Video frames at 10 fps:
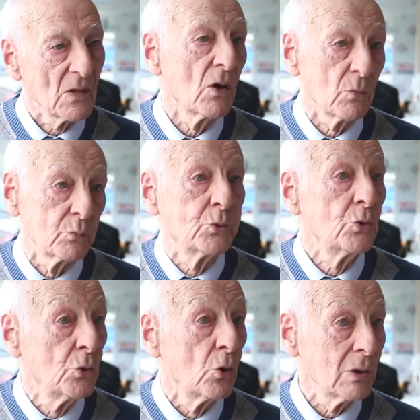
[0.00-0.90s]
or
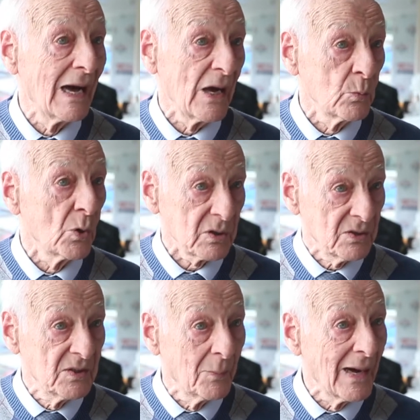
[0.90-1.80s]
doing all the hard work
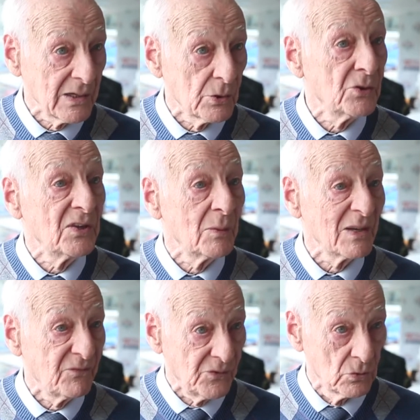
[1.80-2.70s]
in the background in
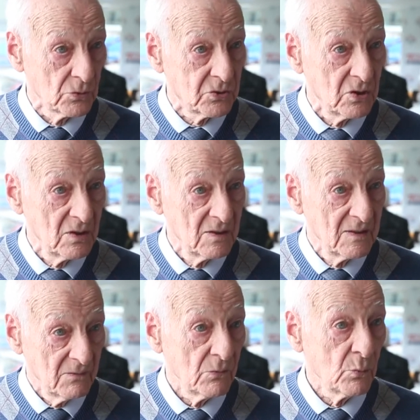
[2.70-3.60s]
the midfield,
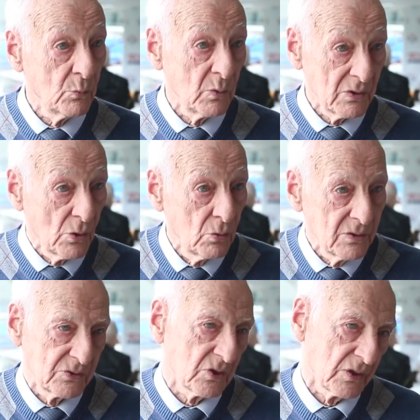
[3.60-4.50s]
where all
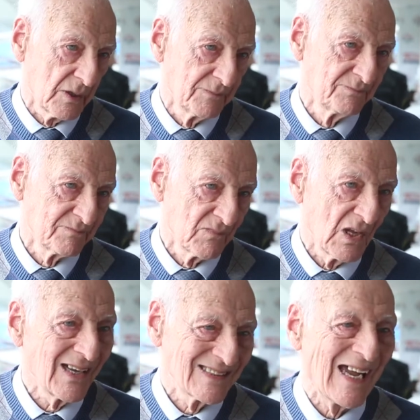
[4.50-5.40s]
the sort of
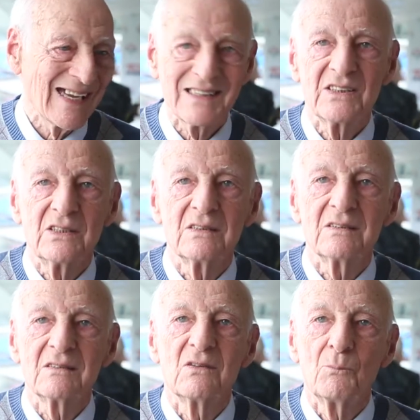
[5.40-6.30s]
attacking
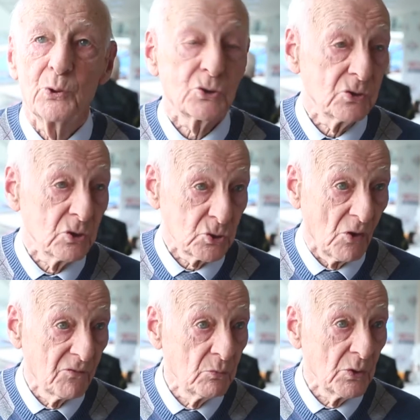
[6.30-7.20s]
and pushing and
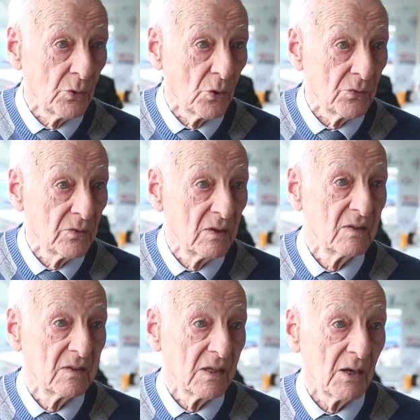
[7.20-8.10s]
shoving went on.
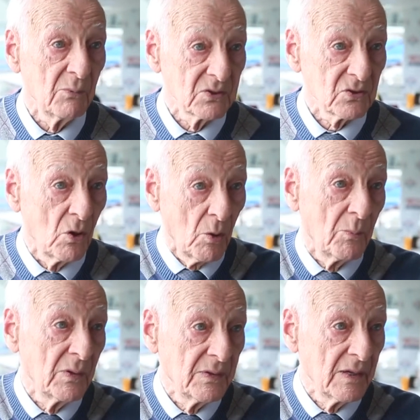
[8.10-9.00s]
I was
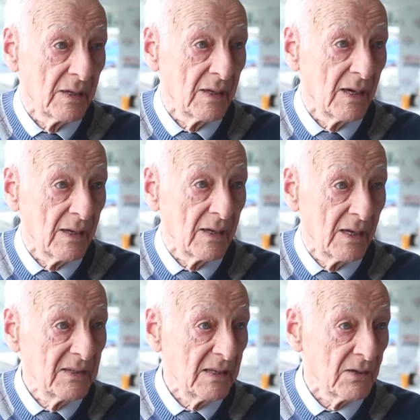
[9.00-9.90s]
up in
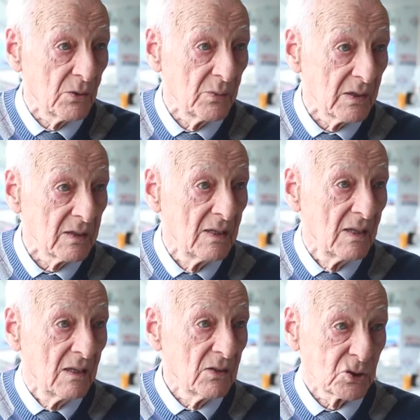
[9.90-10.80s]
an area where
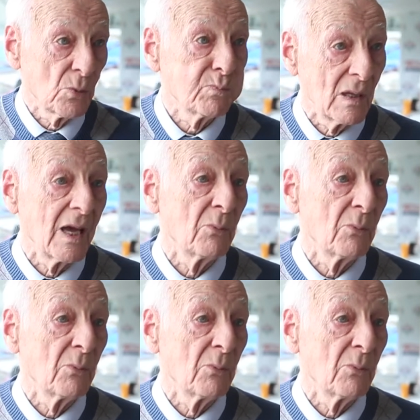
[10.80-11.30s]
I